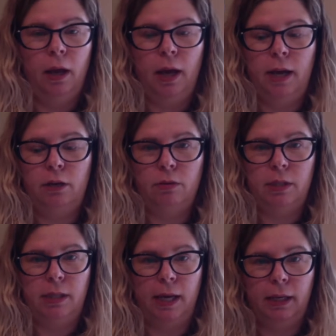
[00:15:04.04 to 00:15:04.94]
and you
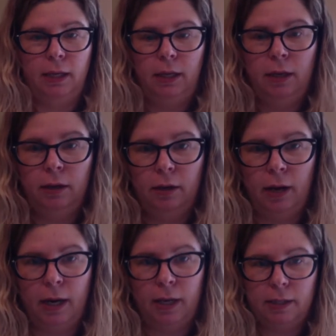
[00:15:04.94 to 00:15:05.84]
stand it here
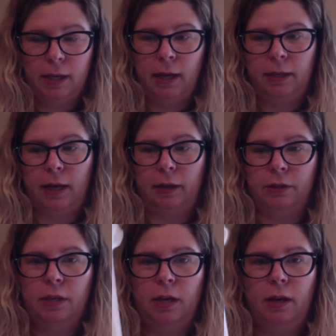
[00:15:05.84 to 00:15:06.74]
on its
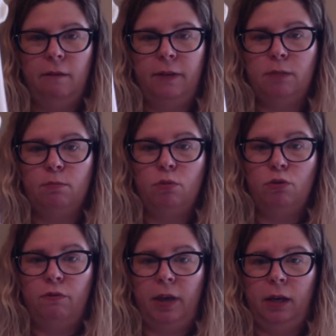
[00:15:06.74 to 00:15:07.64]
condyles, if it's
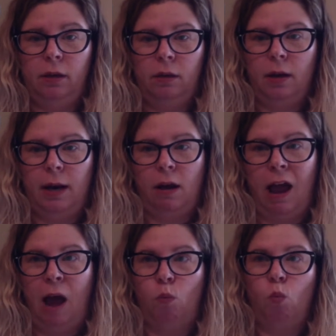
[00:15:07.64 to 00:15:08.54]
moving
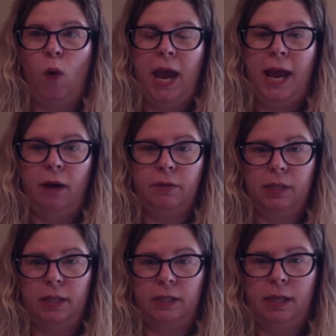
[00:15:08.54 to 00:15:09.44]
way out
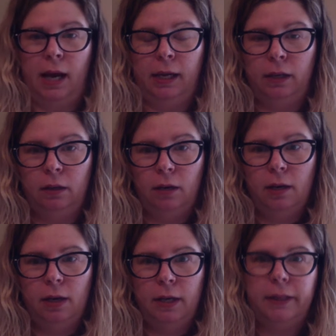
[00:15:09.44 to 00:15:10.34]
to the side,
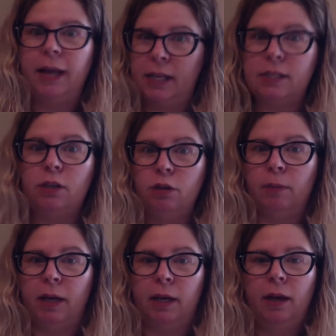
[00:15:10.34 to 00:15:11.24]
that's a
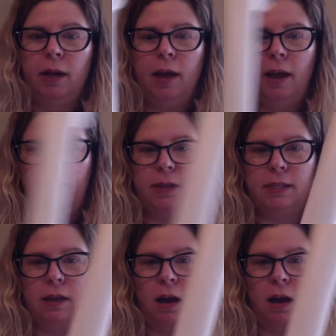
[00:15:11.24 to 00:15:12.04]
human. If it's